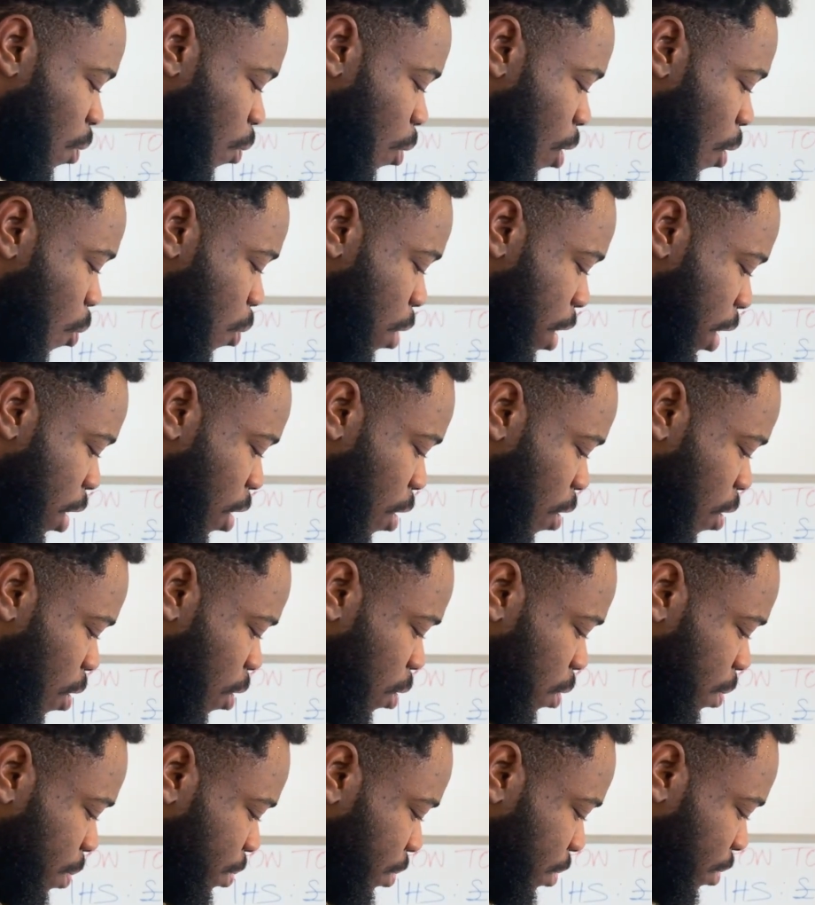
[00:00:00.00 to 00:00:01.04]
what we
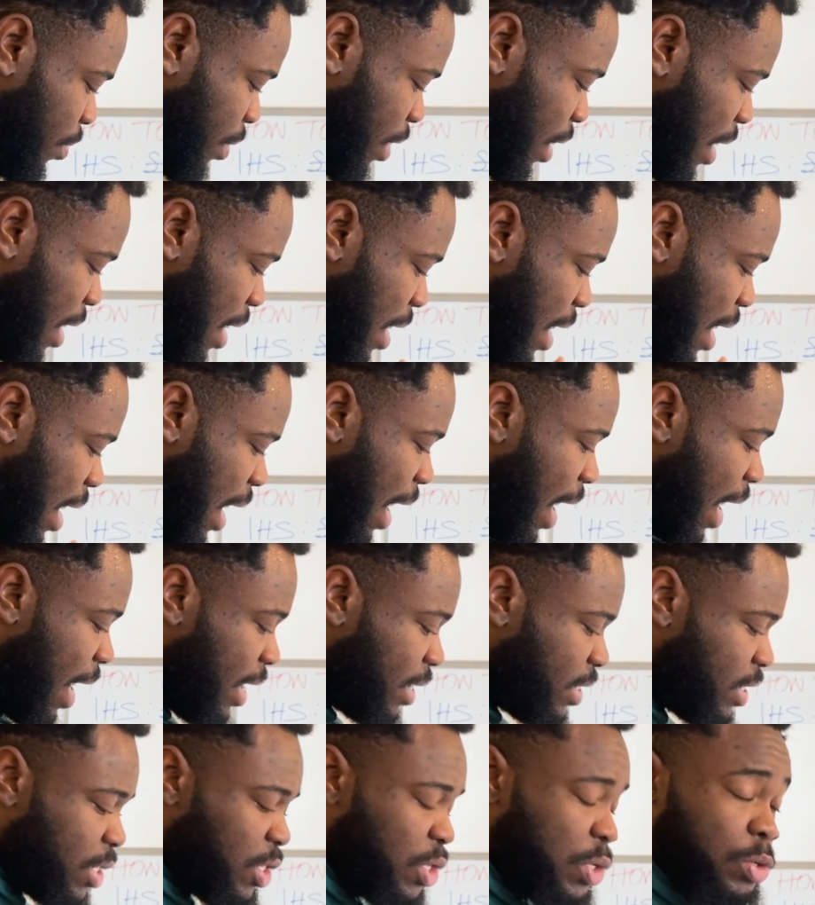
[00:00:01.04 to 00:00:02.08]
call
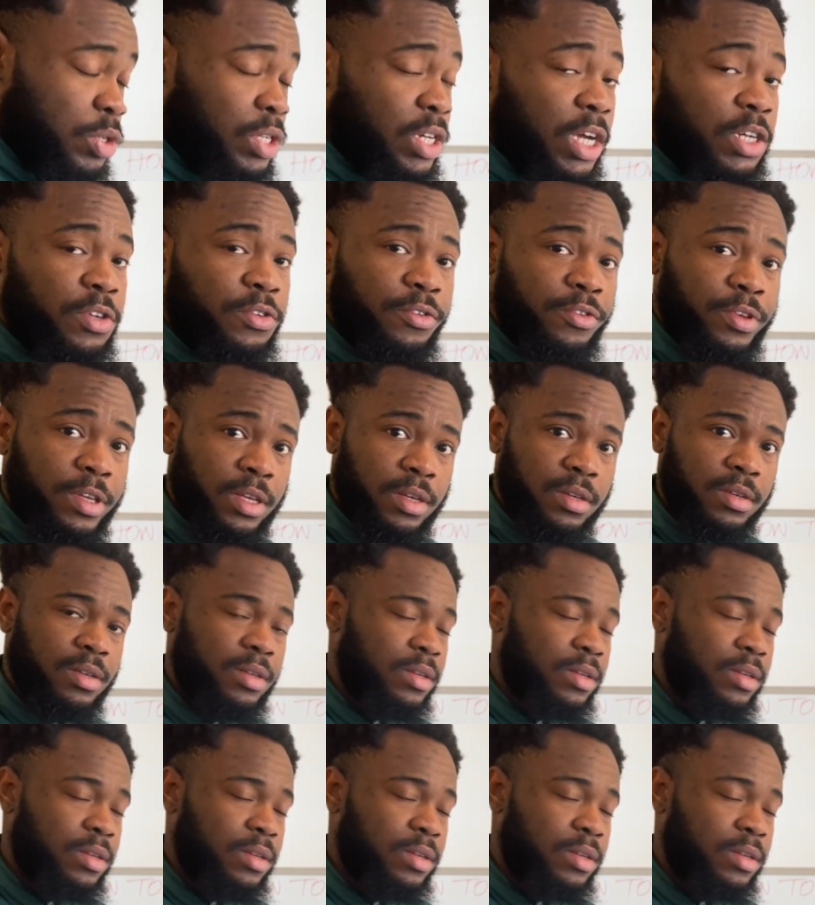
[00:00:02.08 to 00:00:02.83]
IHS surcharge fee.